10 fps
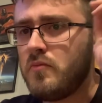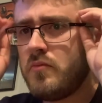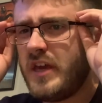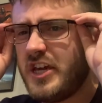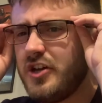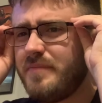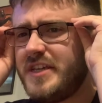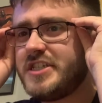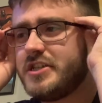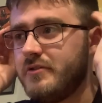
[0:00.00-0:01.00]
he could
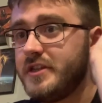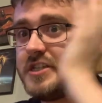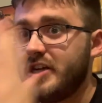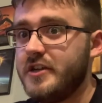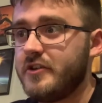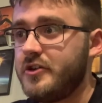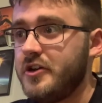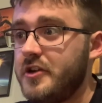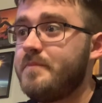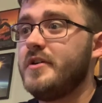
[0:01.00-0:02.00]
be still on the side of
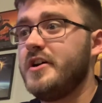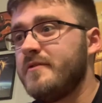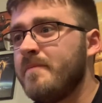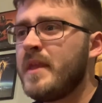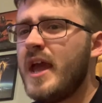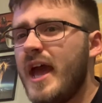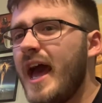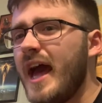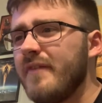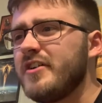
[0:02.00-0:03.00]
good, but
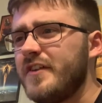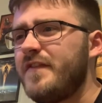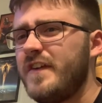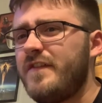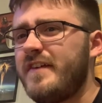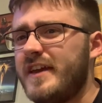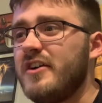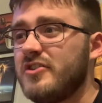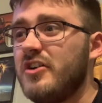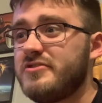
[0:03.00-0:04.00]
I've got a funny feeling
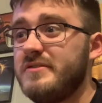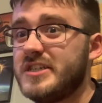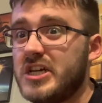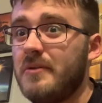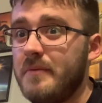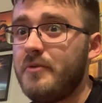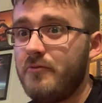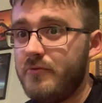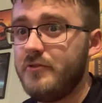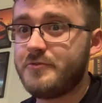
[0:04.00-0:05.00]
he'll go to his comic
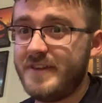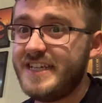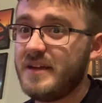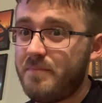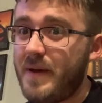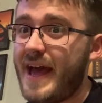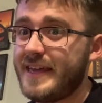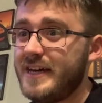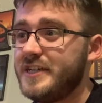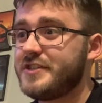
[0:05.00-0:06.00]
book roots when he's a
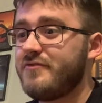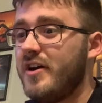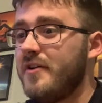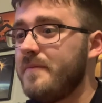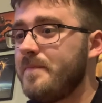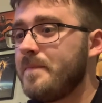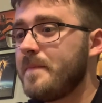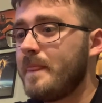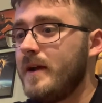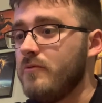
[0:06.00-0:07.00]
bad guy Skrull.
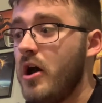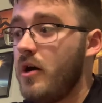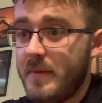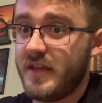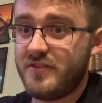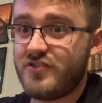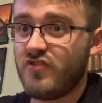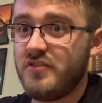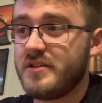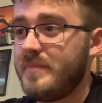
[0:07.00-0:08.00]
Well, I mean,
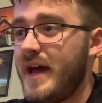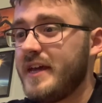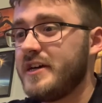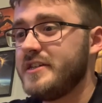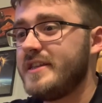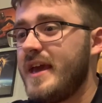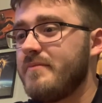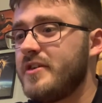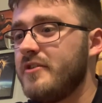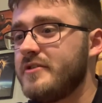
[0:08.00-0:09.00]
Skrull's are bad guys in the
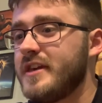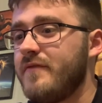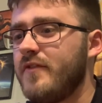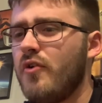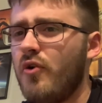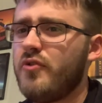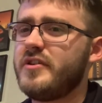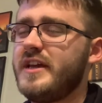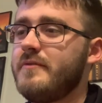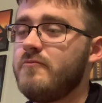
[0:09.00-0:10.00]
MCU, except for
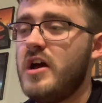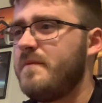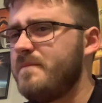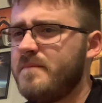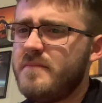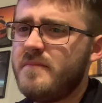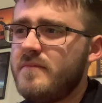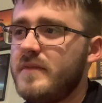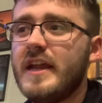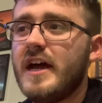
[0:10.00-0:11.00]
Hawkley and, well,
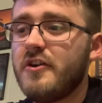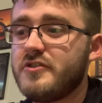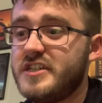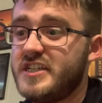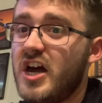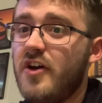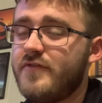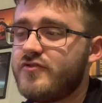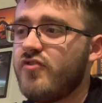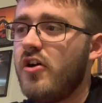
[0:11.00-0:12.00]
you know, because he's
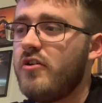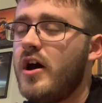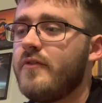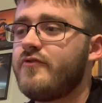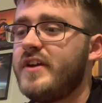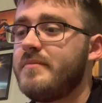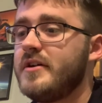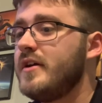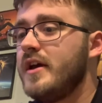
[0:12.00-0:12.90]
half Skrull, half Creeper.